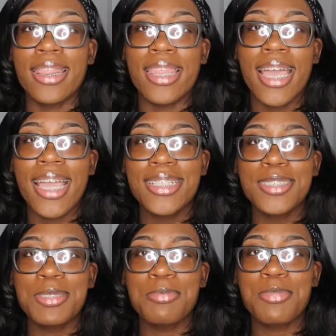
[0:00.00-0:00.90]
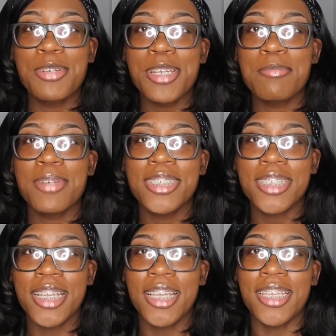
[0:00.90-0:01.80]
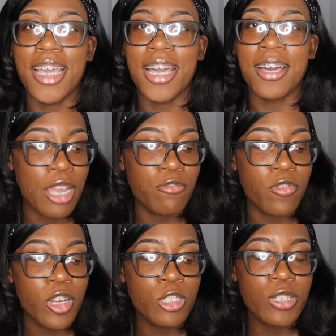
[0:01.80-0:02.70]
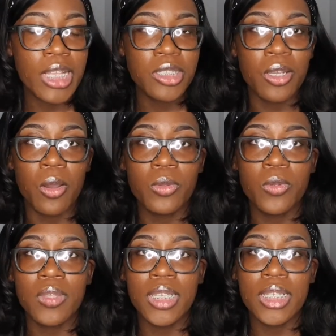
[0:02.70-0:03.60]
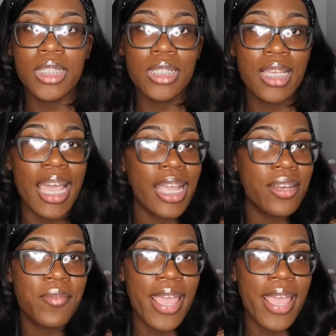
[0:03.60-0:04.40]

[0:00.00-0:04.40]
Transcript: that's pretty much it y'all i really tried to go through this kind of